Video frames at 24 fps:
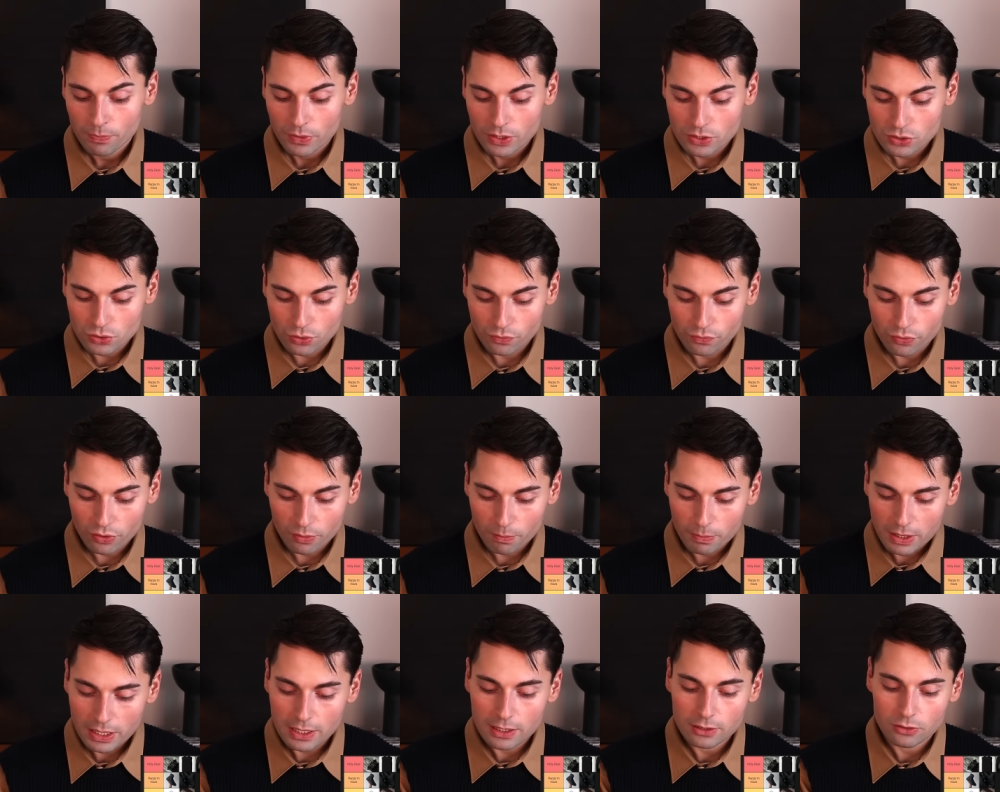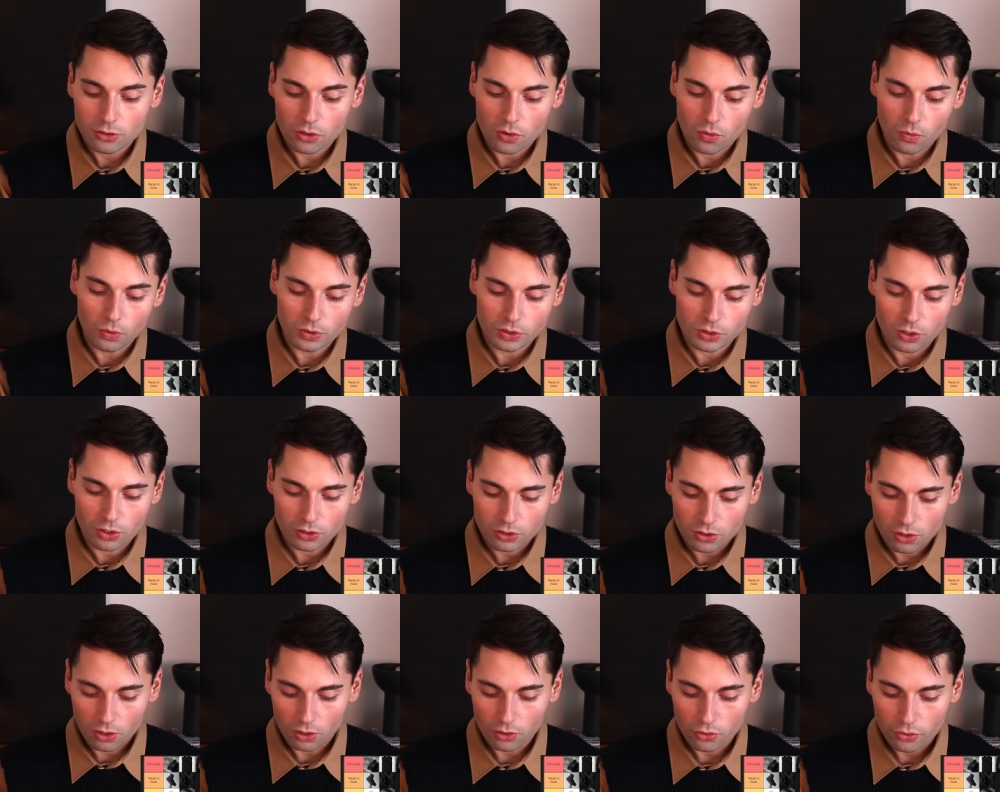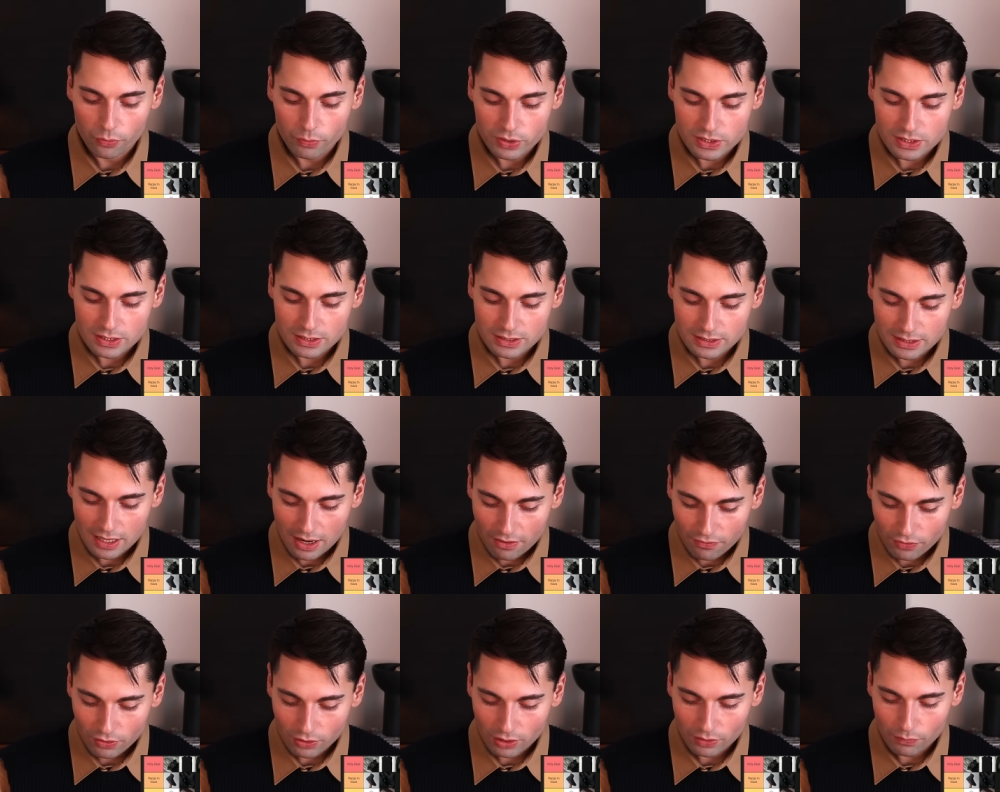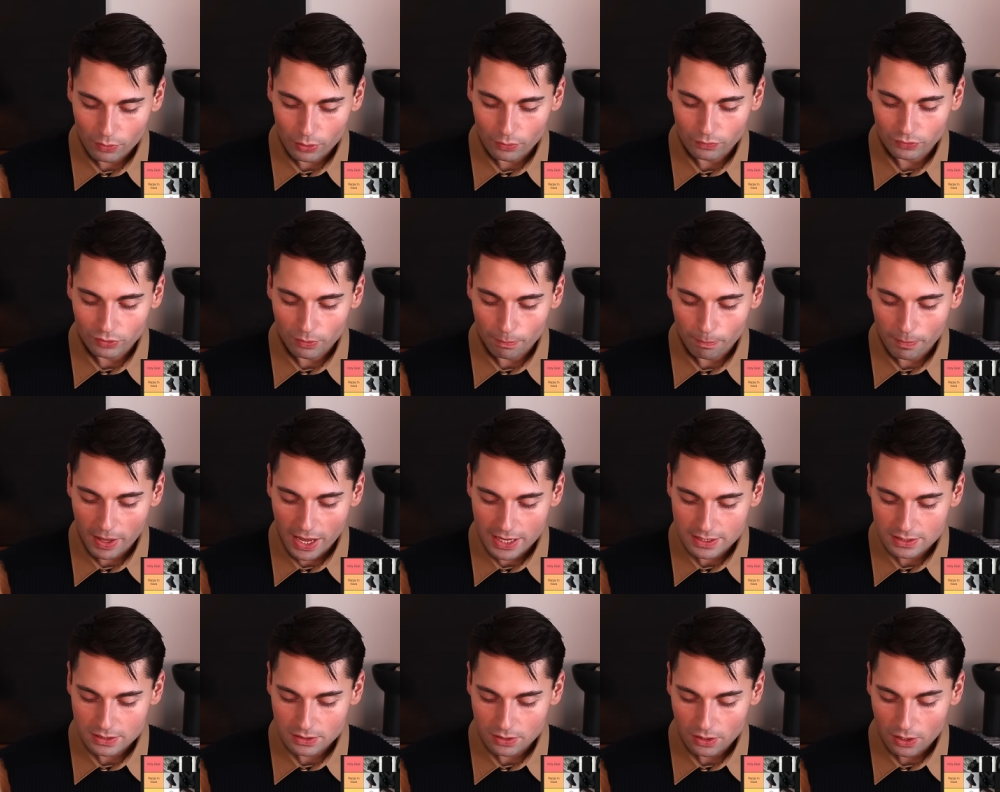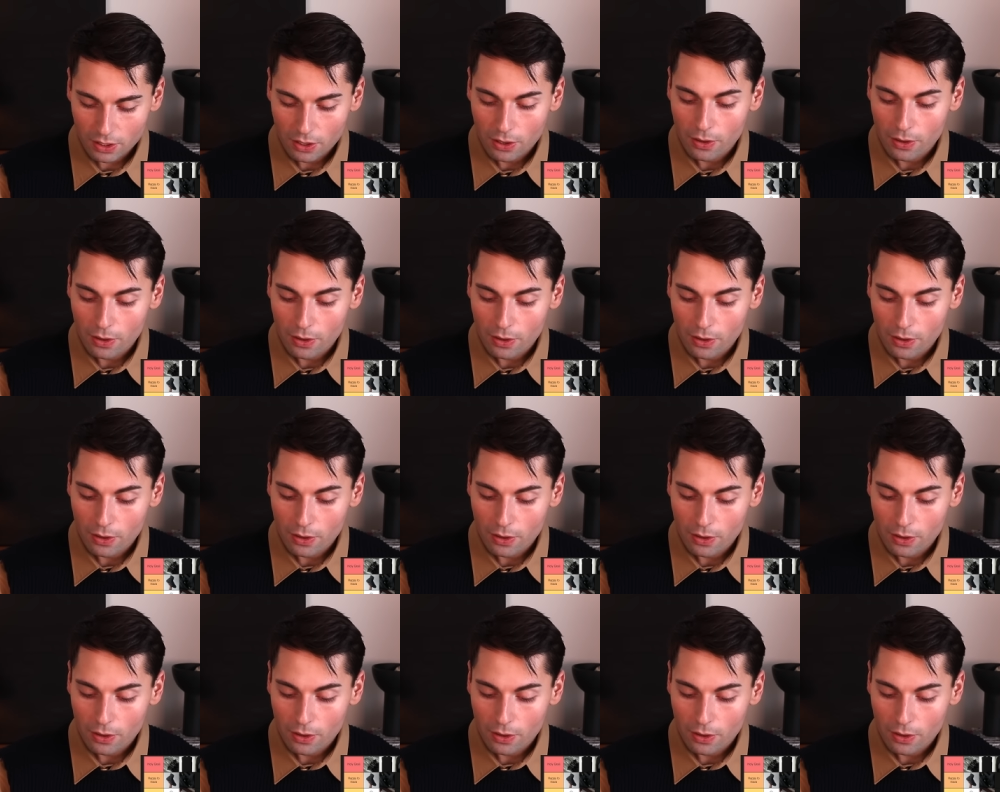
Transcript: So for me, the Goyard color was definitely one of the best